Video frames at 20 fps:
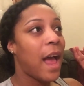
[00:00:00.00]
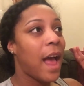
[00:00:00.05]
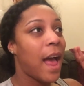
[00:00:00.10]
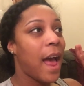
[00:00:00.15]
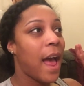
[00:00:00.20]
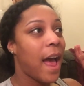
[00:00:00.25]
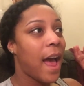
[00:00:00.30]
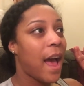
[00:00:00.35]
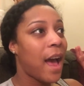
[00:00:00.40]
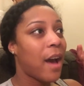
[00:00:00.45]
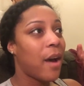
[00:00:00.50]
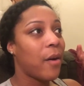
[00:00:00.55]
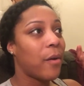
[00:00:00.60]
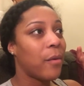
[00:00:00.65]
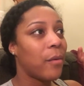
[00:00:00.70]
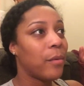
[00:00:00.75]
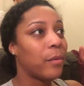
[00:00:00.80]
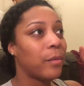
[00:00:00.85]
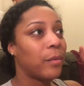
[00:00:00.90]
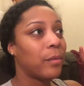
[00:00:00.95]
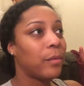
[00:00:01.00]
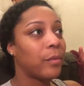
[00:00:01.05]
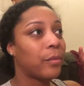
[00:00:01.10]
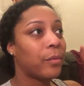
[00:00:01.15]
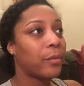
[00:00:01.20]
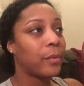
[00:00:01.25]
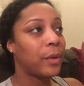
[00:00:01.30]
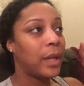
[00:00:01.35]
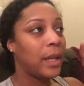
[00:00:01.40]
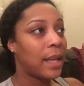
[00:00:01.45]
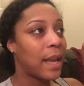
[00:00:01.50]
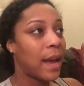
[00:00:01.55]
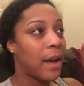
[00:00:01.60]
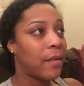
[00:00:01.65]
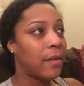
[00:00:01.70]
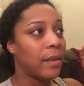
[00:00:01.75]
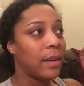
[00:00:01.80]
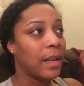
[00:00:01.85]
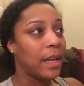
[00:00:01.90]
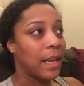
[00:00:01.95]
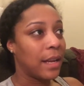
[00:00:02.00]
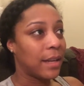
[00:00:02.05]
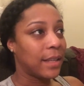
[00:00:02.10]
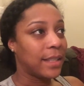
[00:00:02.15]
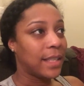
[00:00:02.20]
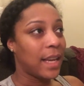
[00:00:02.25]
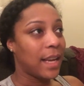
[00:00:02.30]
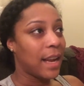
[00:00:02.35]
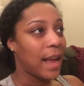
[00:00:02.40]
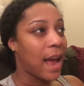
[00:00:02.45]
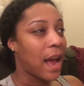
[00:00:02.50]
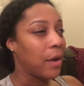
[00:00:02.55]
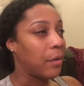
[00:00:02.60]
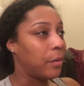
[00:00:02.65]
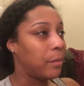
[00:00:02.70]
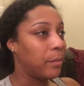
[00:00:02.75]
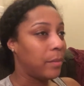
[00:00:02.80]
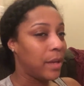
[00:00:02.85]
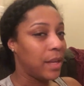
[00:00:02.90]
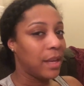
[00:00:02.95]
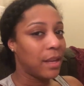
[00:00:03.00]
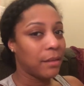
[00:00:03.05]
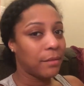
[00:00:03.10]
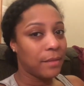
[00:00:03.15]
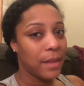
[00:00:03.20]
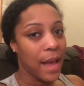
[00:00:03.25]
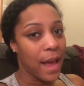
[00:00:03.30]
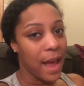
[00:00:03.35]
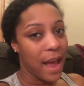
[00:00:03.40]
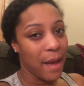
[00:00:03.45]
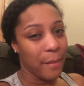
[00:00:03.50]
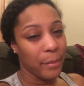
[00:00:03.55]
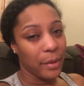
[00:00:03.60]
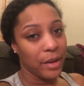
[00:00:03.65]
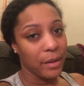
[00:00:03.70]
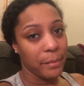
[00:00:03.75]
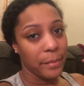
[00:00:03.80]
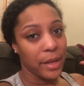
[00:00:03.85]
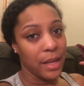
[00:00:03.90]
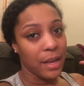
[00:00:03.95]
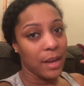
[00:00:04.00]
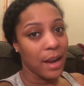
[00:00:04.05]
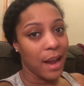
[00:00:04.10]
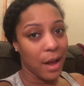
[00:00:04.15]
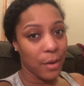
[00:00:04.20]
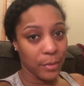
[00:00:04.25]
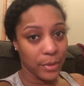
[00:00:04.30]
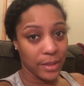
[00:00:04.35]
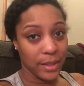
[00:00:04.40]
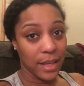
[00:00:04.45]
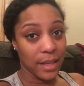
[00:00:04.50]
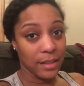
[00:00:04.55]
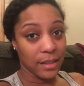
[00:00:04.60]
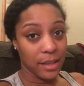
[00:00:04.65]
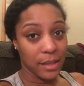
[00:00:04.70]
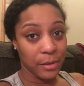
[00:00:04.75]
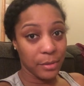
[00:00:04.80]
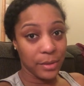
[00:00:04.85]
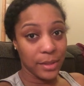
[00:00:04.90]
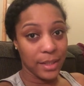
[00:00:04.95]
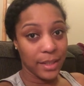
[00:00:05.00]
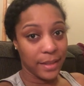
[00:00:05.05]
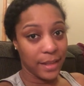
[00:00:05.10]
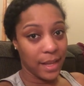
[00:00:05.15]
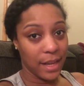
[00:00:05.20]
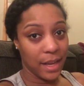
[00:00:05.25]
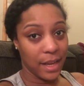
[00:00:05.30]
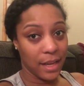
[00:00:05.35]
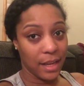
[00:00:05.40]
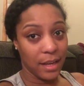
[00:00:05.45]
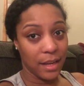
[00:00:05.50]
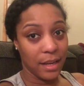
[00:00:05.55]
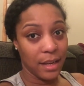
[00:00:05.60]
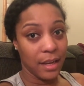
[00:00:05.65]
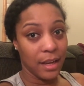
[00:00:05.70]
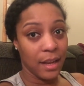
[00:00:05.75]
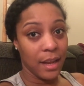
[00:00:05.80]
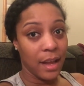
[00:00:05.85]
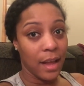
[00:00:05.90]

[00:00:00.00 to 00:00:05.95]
how freaked out and irritated i would be if that happened to me and i was as close to the end